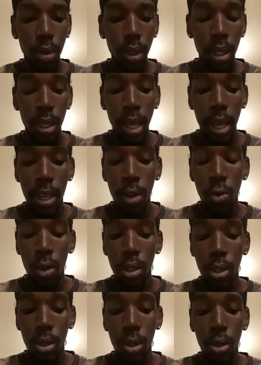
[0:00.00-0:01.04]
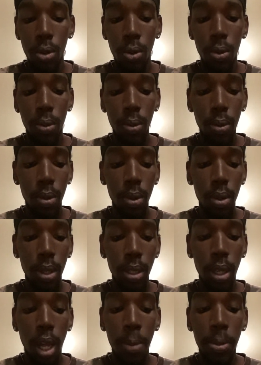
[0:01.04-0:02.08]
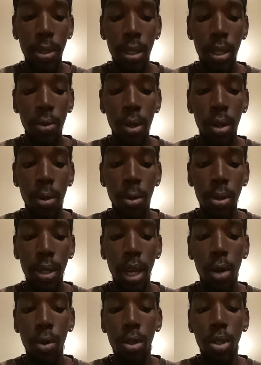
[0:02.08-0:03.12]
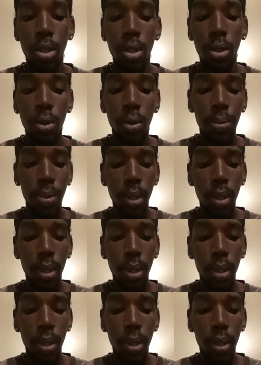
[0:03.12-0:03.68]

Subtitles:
And that He wants you to do. That's opposite of what the Most High wants you to do.